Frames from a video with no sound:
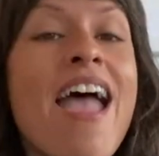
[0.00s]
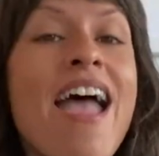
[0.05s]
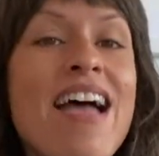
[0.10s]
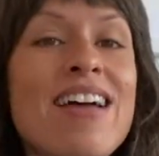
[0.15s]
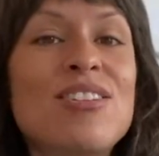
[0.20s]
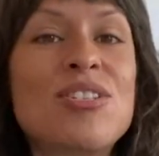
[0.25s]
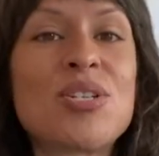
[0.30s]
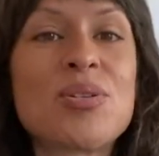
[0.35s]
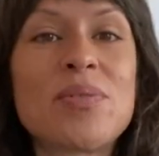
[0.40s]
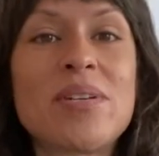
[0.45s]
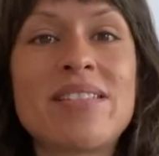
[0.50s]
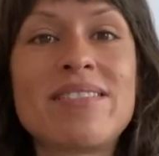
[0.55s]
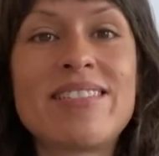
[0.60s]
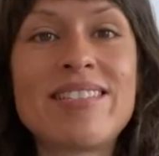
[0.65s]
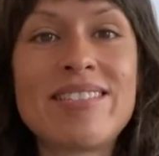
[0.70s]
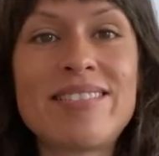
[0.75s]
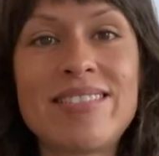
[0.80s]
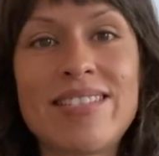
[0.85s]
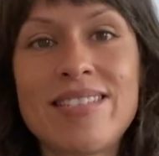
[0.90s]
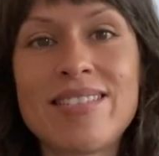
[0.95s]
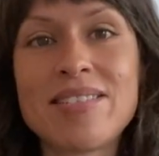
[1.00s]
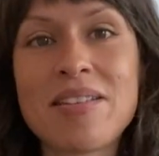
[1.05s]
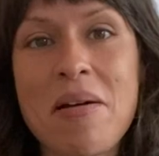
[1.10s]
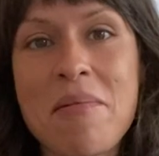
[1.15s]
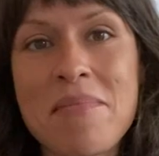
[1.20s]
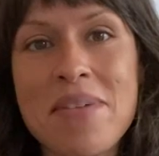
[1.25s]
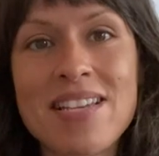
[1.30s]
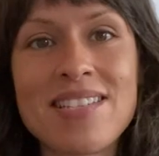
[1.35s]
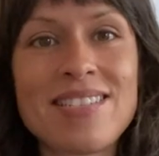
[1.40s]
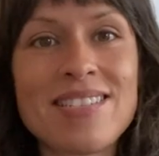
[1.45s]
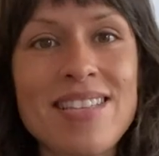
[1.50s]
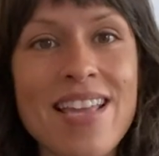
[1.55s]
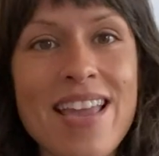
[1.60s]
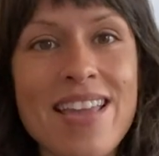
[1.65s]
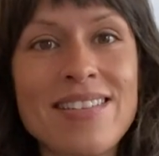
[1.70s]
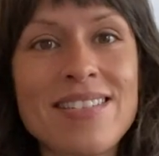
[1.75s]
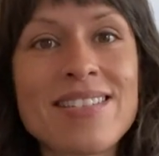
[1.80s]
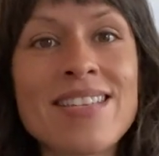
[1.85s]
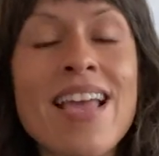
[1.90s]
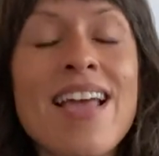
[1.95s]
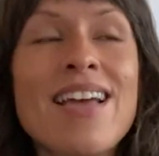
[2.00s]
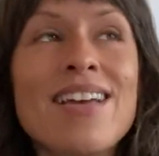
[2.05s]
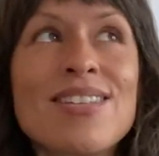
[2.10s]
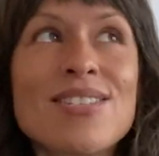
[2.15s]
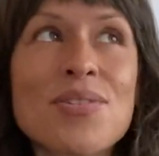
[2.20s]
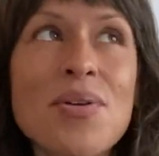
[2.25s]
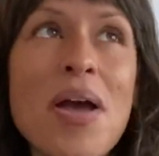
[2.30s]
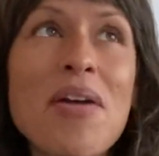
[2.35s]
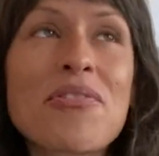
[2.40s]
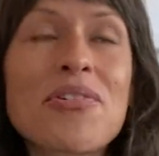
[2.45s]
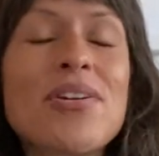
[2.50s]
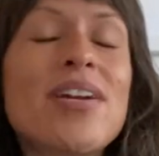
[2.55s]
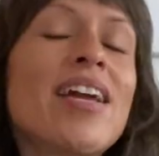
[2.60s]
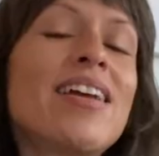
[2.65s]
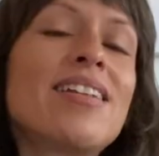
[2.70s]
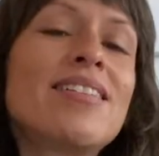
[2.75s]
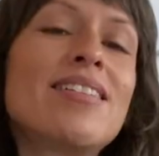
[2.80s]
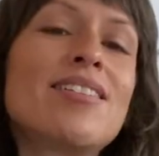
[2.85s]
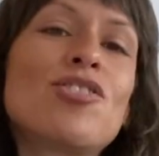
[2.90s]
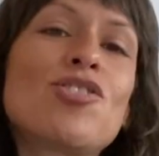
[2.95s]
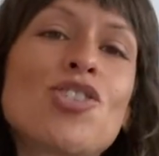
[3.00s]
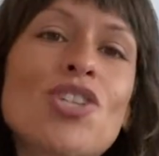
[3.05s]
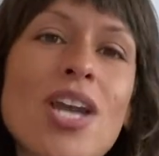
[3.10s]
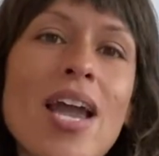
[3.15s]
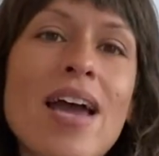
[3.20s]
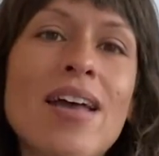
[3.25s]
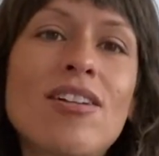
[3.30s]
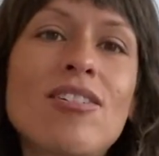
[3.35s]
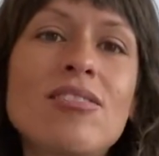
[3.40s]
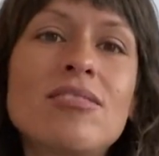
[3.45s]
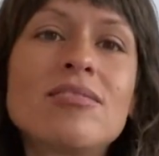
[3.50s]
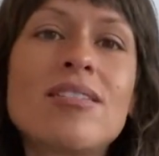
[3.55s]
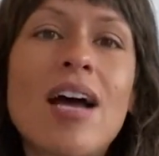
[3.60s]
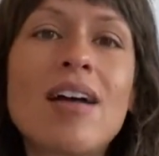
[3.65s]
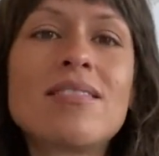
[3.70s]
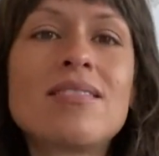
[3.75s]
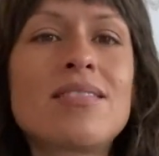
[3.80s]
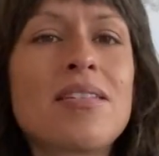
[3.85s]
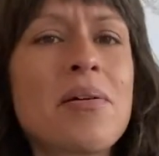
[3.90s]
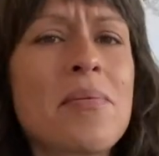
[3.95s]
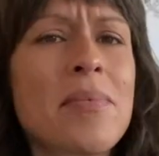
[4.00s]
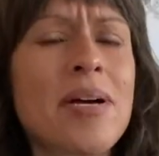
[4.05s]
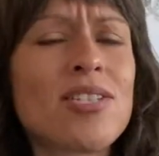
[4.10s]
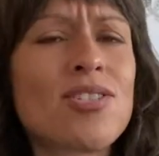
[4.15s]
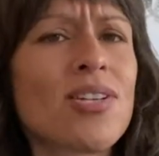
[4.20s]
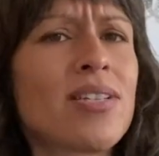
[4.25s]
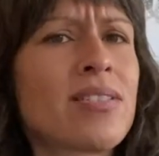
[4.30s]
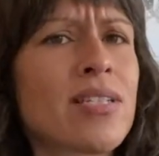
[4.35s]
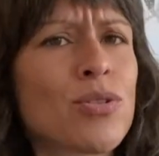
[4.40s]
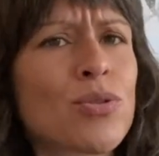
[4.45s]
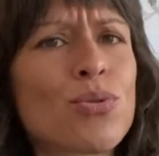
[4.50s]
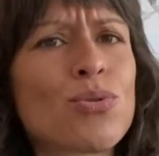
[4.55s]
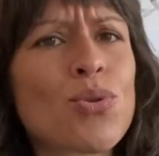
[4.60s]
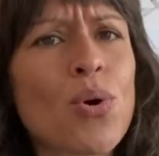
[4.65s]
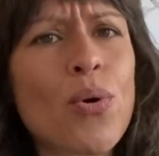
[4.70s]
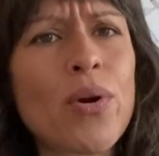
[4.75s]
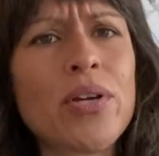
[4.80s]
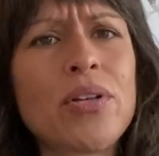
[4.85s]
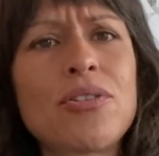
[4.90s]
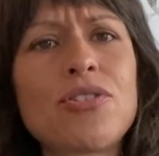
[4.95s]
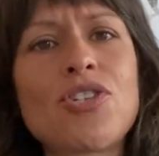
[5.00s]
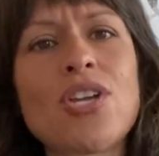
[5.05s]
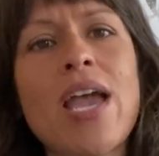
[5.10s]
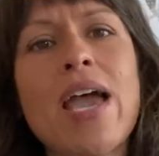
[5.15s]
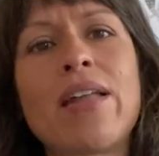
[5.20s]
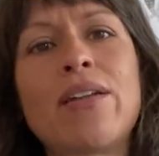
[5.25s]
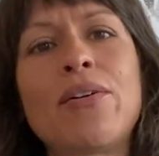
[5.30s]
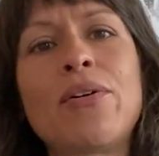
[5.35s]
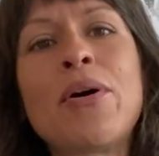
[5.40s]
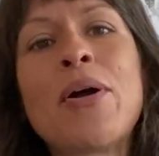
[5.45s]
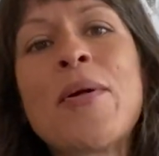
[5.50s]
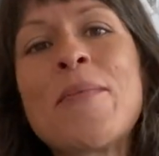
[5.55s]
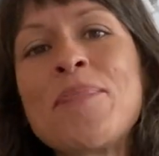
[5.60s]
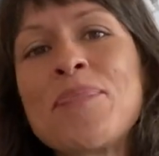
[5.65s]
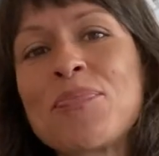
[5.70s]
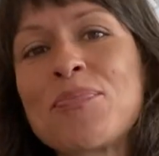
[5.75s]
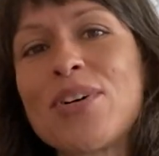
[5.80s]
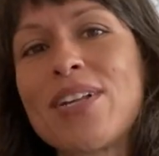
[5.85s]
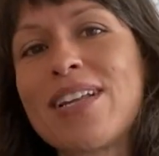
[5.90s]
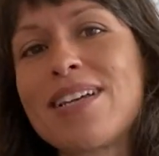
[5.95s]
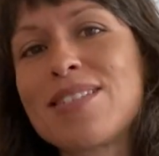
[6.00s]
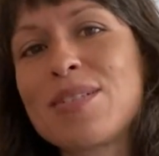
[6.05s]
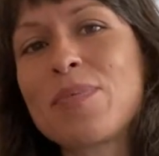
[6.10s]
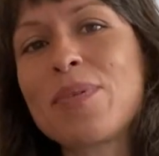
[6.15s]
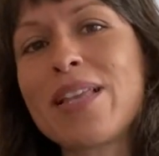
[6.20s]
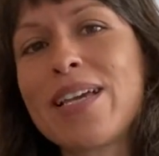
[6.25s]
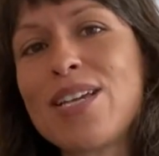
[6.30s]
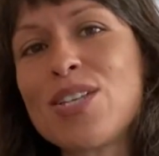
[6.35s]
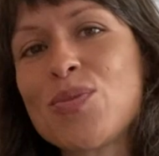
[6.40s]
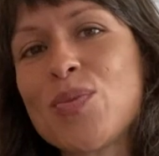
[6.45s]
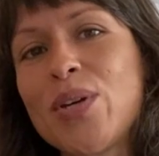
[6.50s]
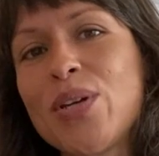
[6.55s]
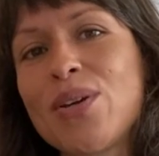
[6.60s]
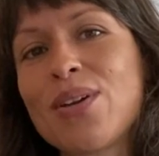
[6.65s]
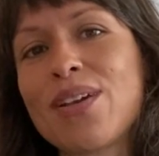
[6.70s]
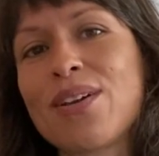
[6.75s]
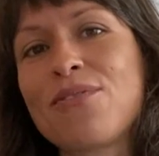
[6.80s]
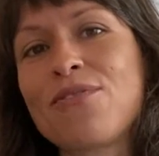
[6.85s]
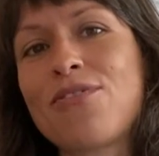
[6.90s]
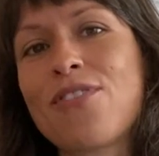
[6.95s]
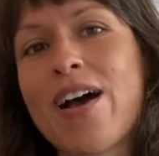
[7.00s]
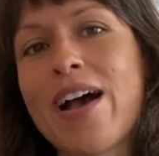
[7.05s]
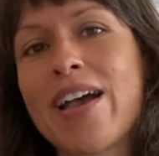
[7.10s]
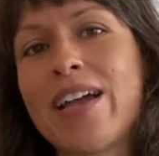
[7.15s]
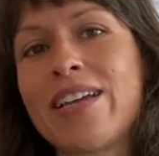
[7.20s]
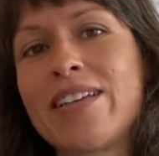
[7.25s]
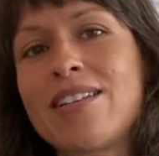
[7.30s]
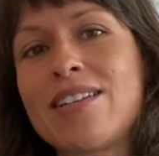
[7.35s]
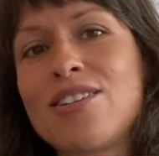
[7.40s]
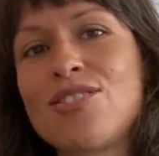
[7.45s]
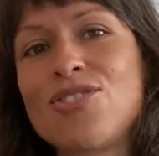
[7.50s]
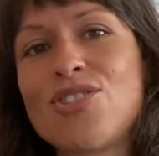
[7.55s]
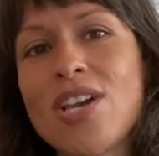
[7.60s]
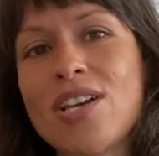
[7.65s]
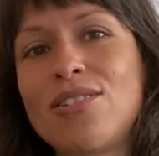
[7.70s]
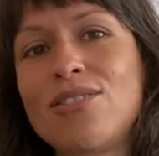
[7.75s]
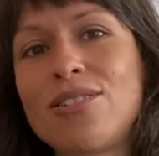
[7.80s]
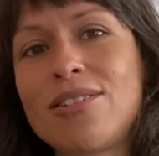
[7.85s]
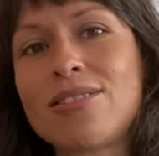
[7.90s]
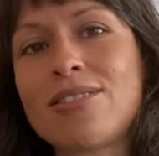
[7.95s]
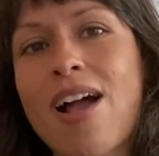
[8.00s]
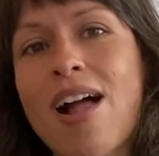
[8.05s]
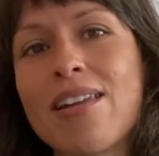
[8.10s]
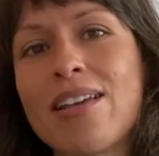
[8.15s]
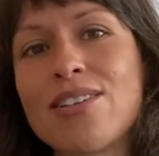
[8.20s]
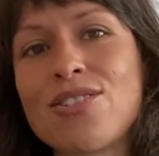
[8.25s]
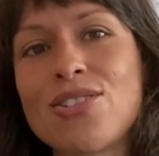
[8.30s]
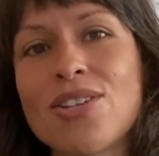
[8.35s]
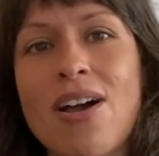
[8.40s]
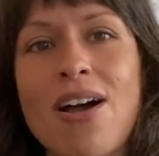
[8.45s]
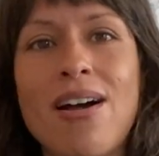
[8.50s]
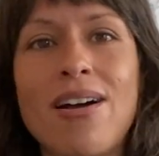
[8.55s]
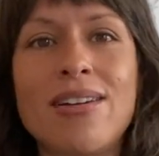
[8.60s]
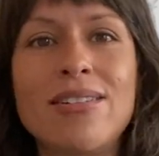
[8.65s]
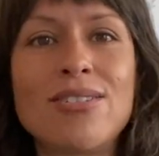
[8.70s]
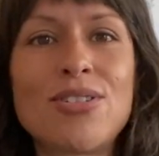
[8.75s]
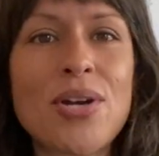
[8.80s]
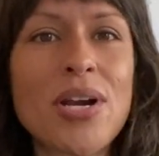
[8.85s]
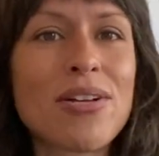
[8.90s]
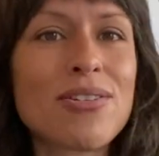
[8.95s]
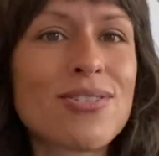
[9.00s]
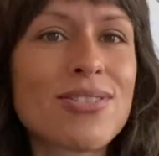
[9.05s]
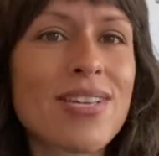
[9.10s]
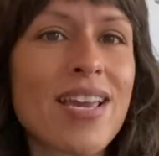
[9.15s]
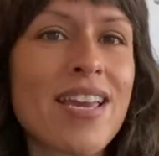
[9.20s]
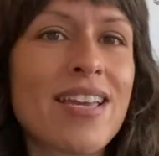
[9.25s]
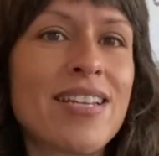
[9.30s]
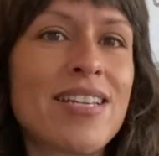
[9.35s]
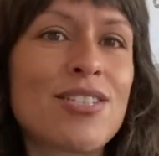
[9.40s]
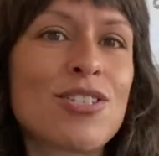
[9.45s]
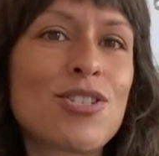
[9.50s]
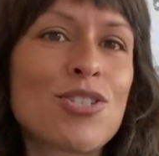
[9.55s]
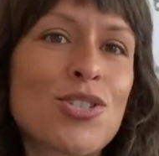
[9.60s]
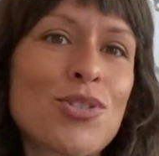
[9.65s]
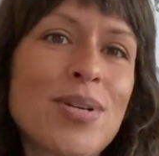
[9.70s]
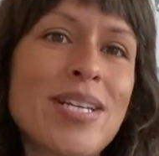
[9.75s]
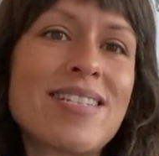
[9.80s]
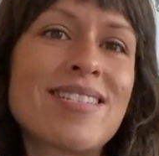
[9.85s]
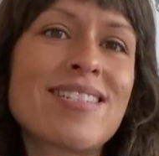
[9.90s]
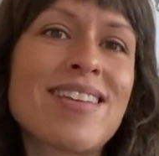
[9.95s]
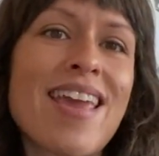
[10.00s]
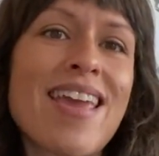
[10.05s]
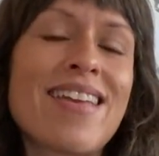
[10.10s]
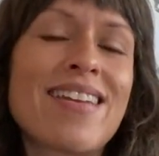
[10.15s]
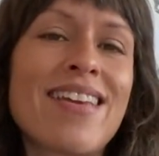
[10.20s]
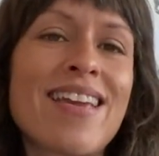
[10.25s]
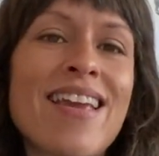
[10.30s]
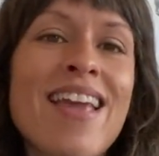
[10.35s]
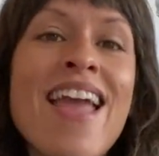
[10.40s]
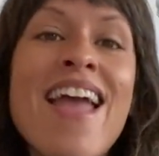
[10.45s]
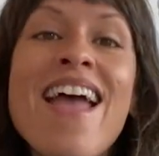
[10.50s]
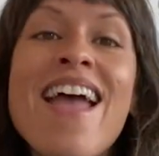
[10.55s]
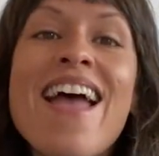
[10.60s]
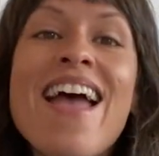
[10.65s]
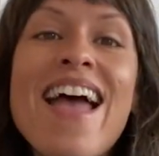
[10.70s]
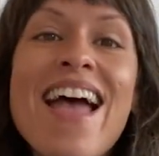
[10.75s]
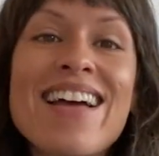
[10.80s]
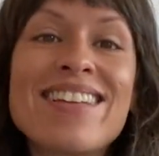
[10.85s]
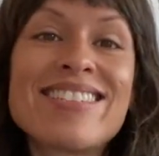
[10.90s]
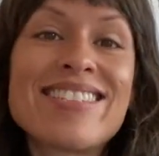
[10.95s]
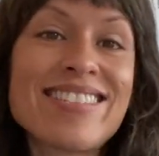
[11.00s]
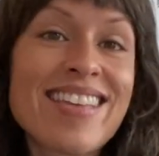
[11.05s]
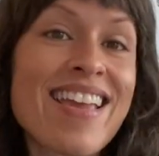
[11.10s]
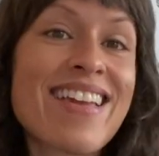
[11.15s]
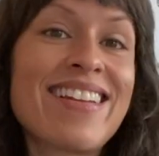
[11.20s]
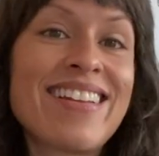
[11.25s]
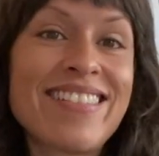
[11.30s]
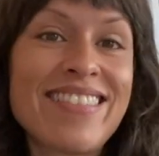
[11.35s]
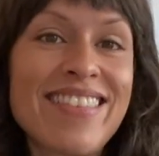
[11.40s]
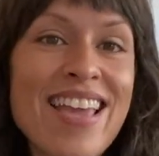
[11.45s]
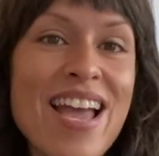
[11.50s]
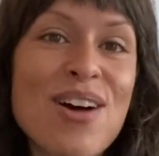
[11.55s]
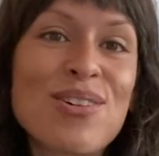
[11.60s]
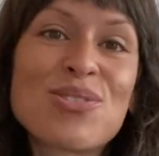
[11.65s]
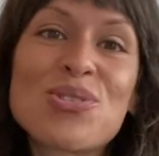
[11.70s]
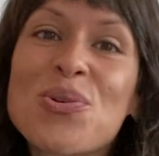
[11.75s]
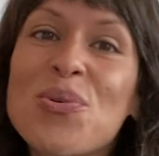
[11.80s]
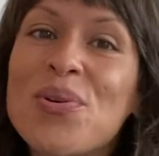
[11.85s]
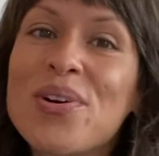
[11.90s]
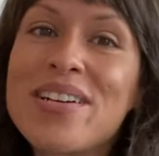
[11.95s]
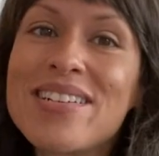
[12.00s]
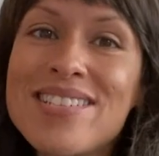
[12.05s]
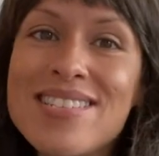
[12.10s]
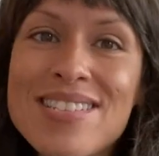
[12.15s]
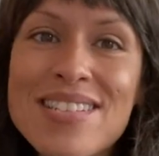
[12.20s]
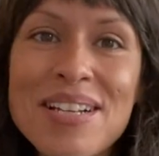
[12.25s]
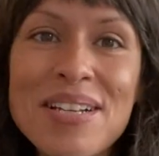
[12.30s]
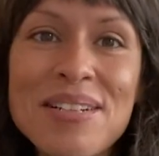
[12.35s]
and doing distance on my skates. So I've created this channel not so much as a tutorial channel, but as a place where you can find general knowledge on trail skating, street skating, and skating the outdoors.